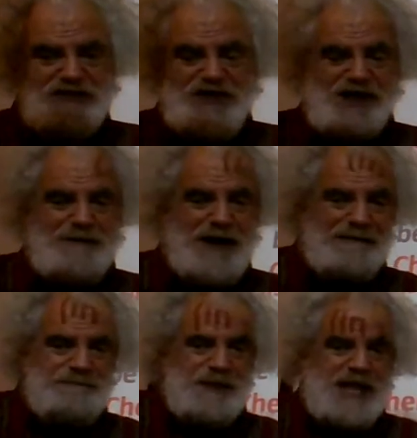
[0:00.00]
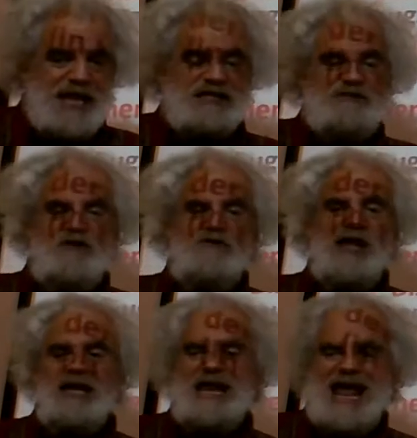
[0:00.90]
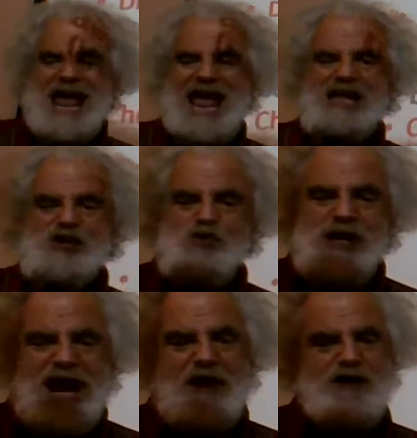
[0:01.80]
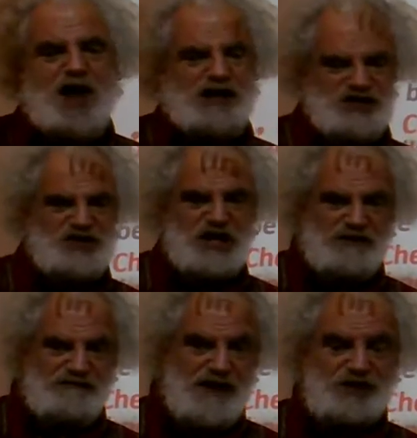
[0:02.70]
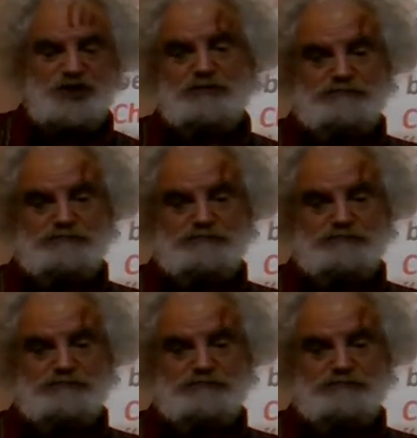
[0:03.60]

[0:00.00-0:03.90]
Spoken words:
think about is if you get a eukaryotic cell infection,